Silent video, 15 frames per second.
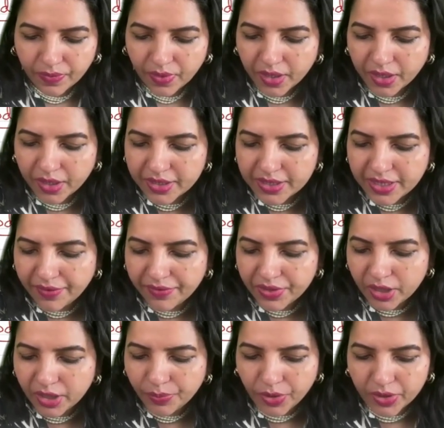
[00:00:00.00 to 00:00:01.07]
It is
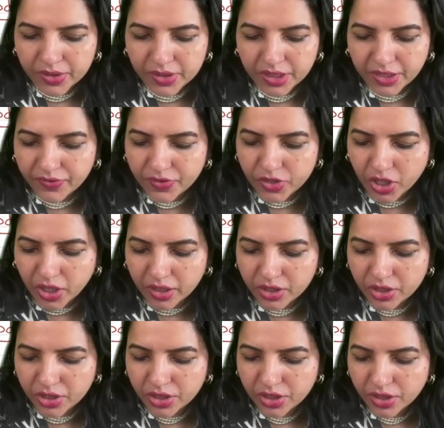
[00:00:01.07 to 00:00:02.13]
having a positive
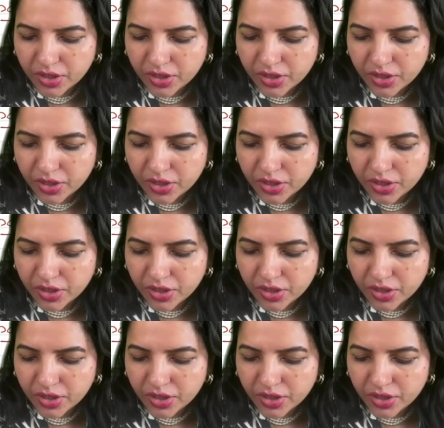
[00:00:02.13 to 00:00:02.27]
charge